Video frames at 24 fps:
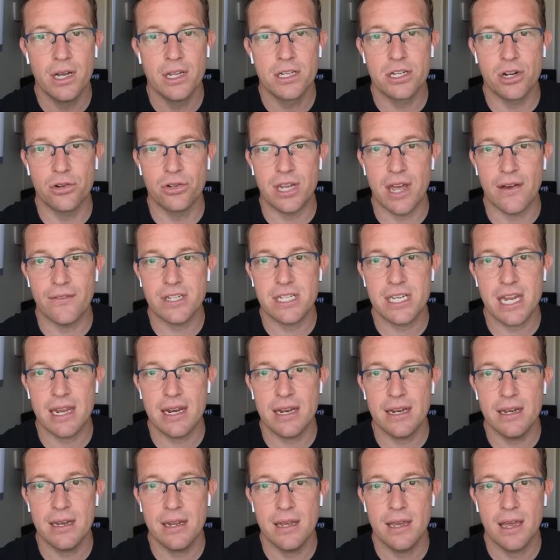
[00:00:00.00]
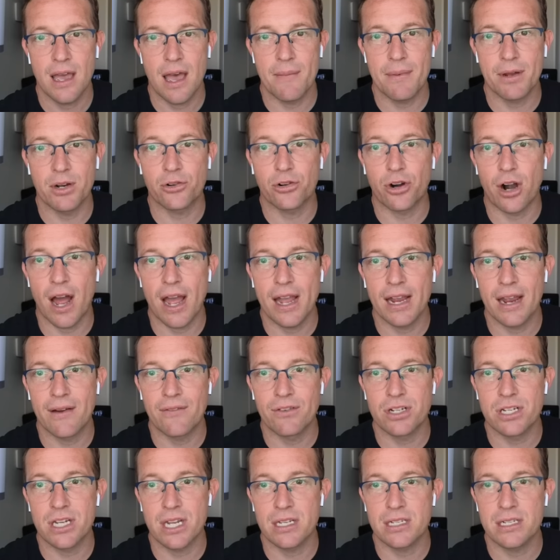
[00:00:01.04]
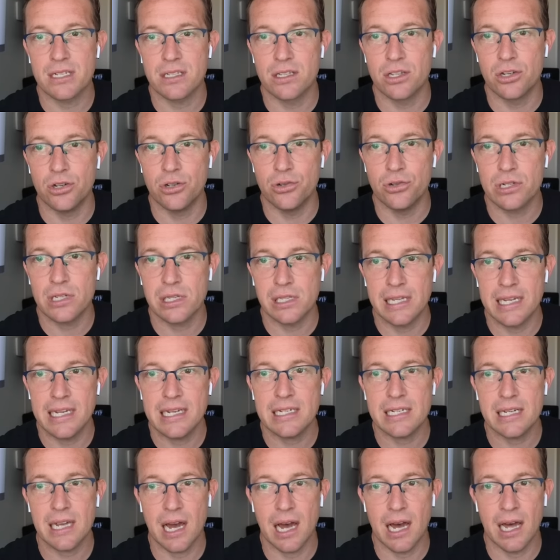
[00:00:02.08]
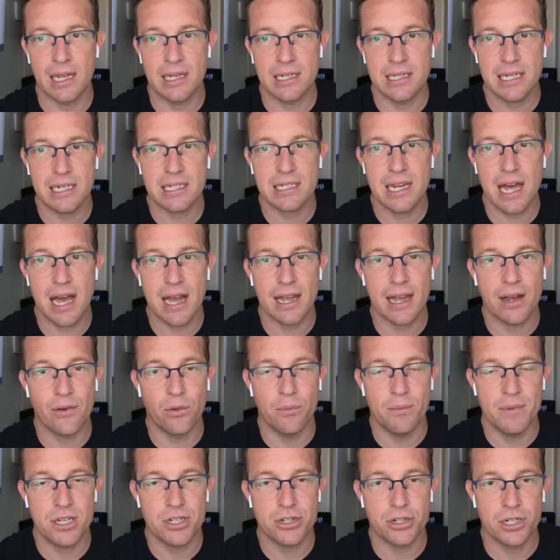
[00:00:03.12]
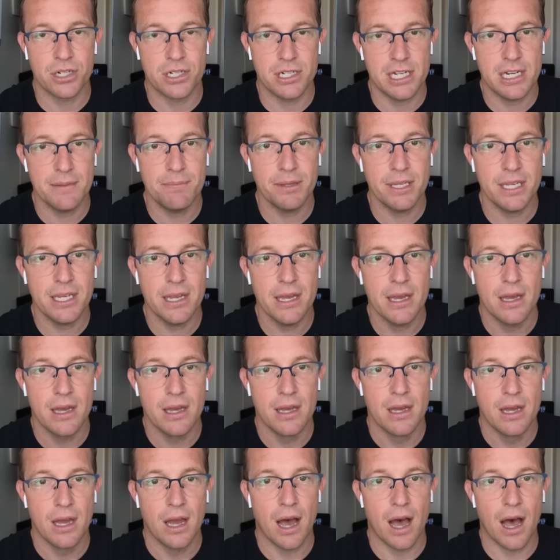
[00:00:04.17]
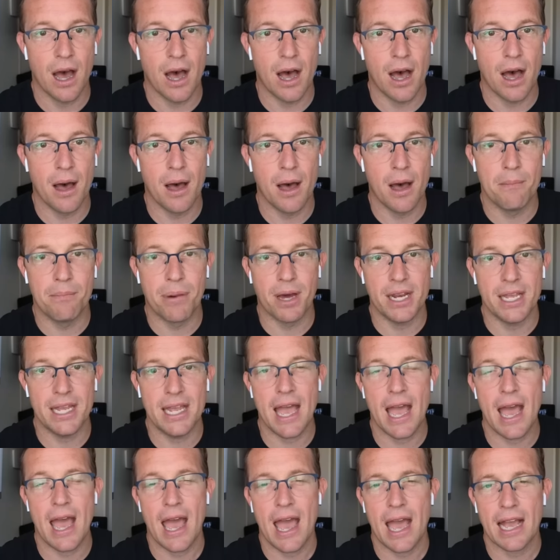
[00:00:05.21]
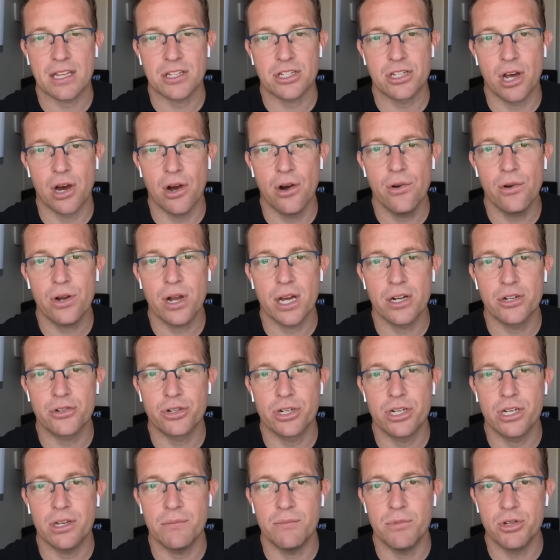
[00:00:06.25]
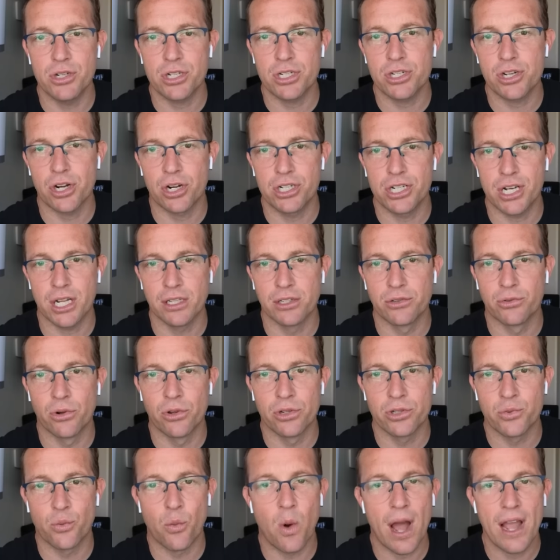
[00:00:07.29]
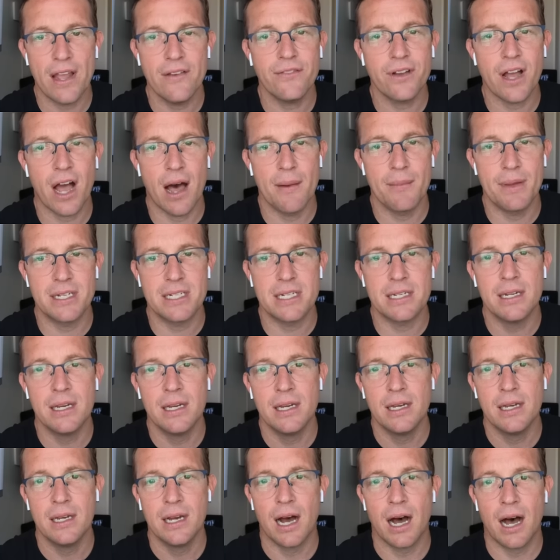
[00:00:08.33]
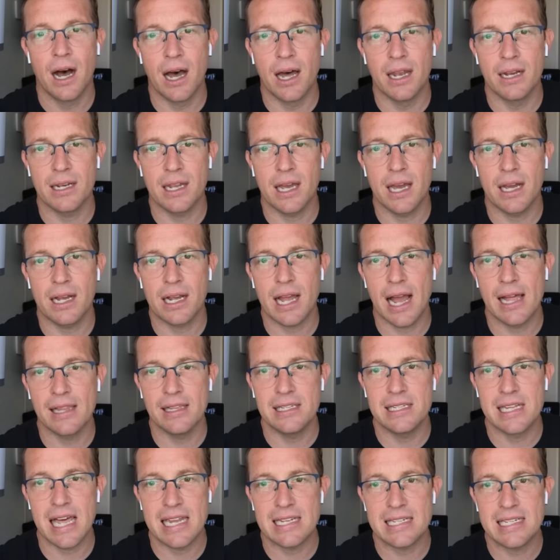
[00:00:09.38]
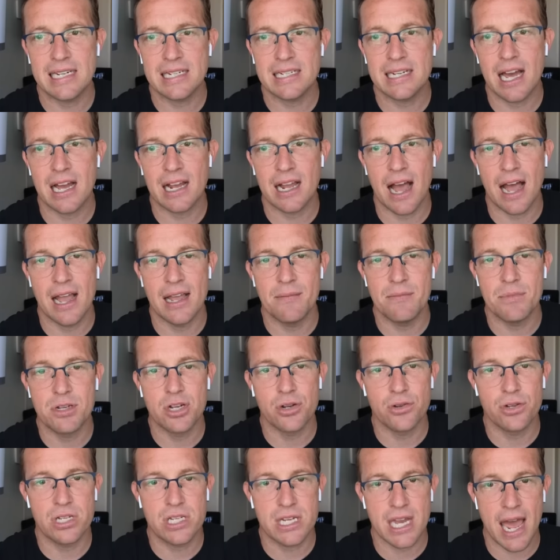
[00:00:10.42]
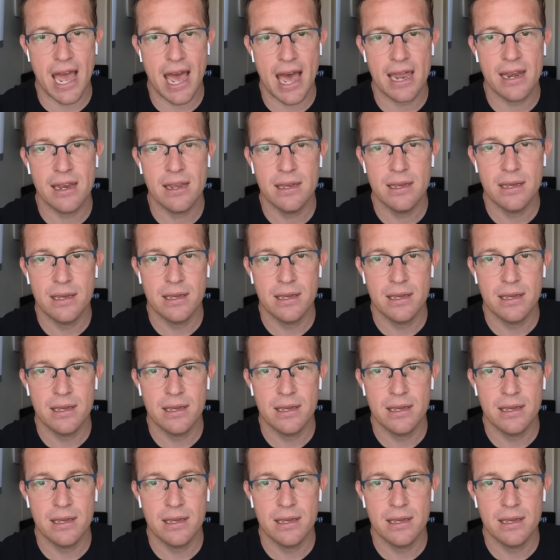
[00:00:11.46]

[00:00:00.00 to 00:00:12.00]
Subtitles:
So devastated. Have been crying ever since the news leaked on TikTok. I will miss her deeply. Bunny XO, country music star Jelly Roll's wife, commented on Kylie's last TikTok, I am so sad.